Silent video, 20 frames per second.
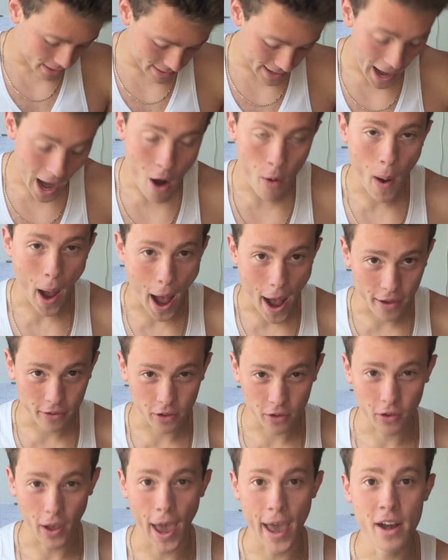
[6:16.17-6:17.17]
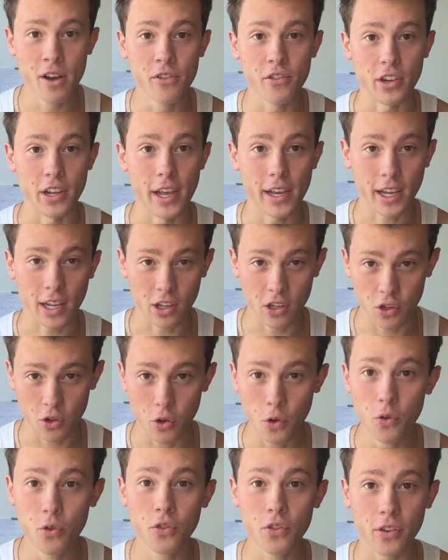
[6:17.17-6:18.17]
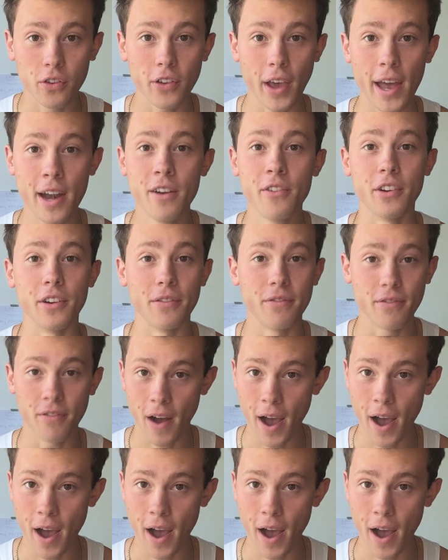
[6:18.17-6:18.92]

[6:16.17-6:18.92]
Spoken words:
now it has this energy. It can use this energy.